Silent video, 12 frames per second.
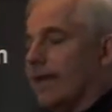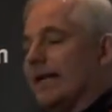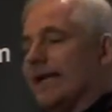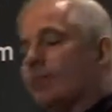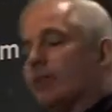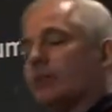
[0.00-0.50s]

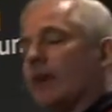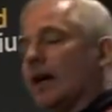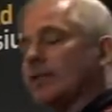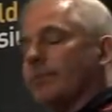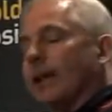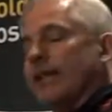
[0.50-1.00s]
It
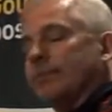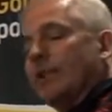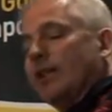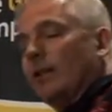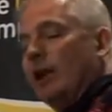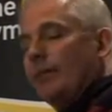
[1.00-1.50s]
amplifies the base
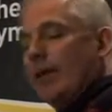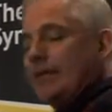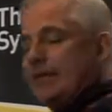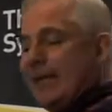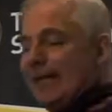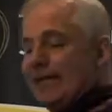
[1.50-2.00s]
money by
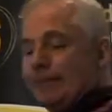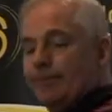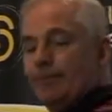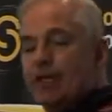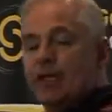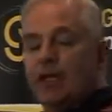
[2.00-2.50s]
about 10.
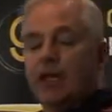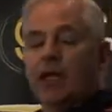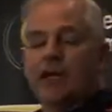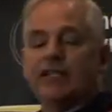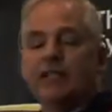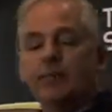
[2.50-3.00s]

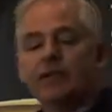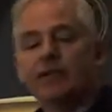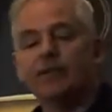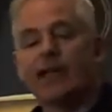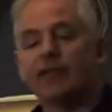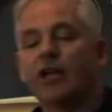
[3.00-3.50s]
And
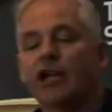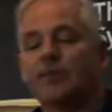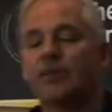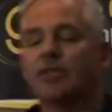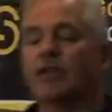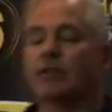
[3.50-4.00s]
typically about
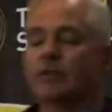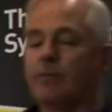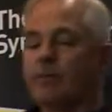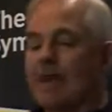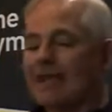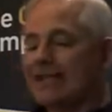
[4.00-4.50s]
90%
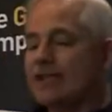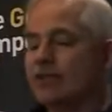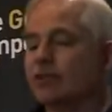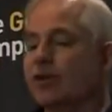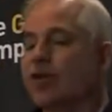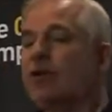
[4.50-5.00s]
of money
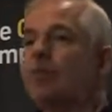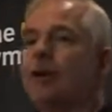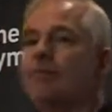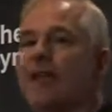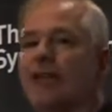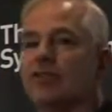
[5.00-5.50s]
is created
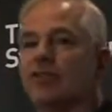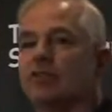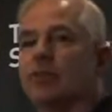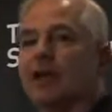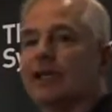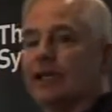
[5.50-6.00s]
by banks
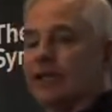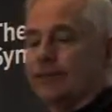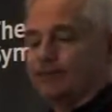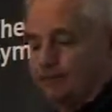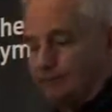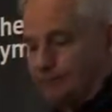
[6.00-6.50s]
just by lending.